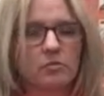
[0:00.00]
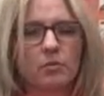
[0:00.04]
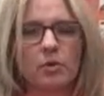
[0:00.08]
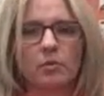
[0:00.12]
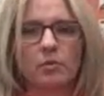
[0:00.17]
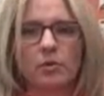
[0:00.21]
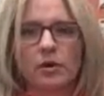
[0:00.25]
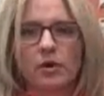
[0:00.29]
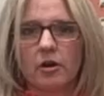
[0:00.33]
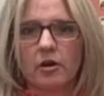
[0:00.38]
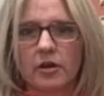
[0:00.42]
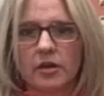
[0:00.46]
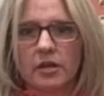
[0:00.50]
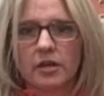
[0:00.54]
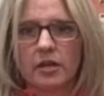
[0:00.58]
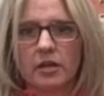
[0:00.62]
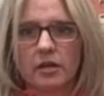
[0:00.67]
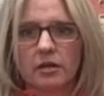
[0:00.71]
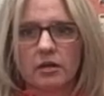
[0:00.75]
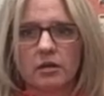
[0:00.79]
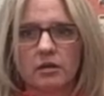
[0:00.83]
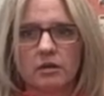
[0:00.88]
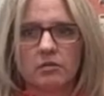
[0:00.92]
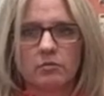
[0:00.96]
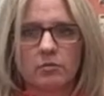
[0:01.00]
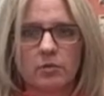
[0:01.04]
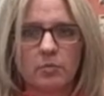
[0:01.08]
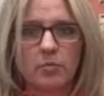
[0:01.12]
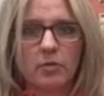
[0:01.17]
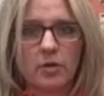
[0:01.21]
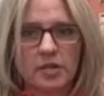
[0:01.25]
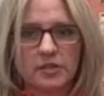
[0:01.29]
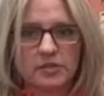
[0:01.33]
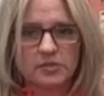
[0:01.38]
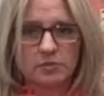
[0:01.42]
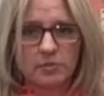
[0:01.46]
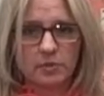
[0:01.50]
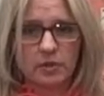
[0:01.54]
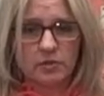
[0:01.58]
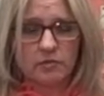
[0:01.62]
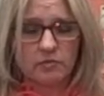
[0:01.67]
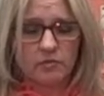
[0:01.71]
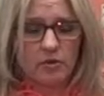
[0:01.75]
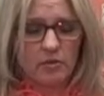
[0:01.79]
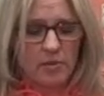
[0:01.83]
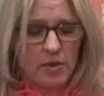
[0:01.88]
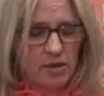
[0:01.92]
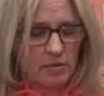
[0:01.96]
but we are getting a replacement
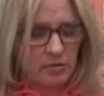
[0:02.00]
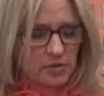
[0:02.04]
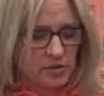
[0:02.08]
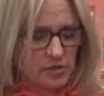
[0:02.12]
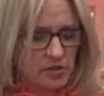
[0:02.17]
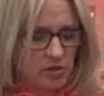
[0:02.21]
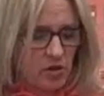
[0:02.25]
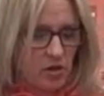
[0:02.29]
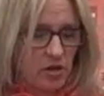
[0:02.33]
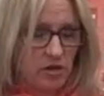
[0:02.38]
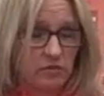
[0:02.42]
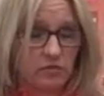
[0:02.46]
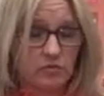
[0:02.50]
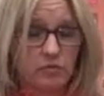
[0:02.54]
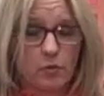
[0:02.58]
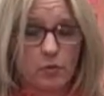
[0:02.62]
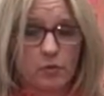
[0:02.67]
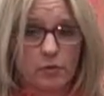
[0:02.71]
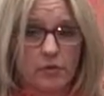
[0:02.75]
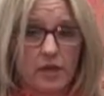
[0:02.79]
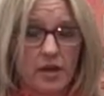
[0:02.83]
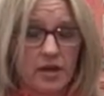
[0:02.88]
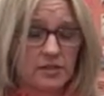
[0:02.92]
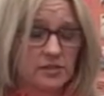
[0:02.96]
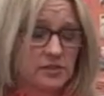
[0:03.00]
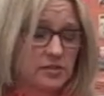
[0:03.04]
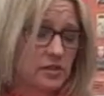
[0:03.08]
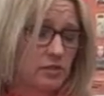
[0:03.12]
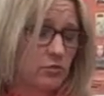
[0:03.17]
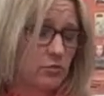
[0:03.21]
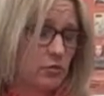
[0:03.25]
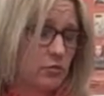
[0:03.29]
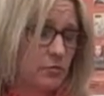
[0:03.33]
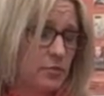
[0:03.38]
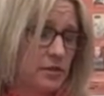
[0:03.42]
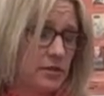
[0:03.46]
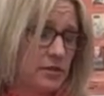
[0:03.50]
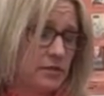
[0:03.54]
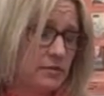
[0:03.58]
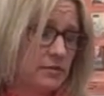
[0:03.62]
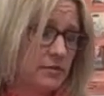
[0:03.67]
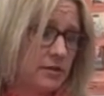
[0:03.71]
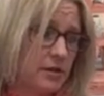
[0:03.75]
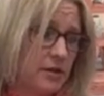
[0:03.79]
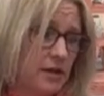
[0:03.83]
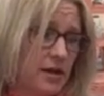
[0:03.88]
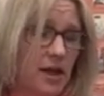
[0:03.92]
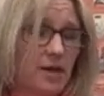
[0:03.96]
from Amazon for that, so we'll be
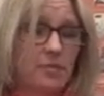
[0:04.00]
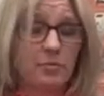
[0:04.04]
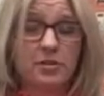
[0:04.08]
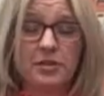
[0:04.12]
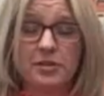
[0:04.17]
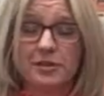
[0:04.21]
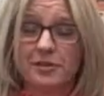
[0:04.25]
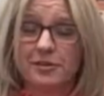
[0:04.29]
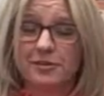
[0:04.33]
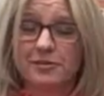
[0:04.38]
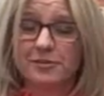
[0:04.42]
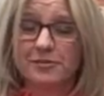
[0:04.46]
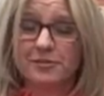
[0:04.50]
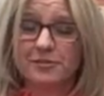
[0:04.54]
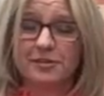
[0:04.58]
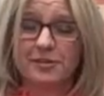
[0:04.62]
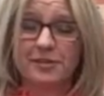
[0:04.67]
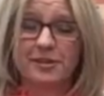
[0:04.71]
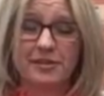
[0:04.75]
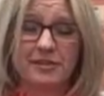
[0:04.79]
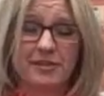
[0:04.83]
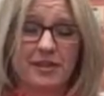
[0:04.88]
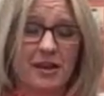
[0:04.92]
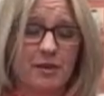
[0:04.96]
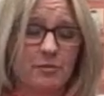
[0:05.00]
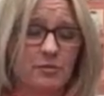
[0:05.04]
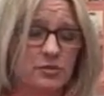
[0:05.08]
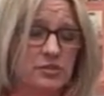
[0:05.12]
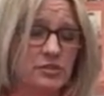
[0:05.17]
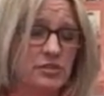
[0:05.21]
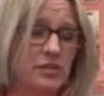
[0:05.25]
happy to get that one